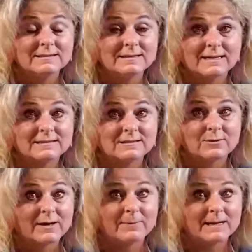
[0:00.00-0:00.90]
I still don't
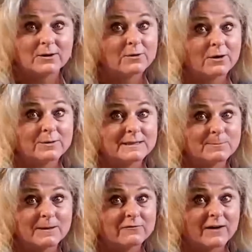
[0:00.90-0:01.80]
have my logo and it's
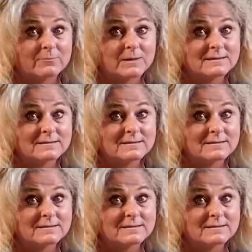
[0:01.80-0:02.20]
been 5 months.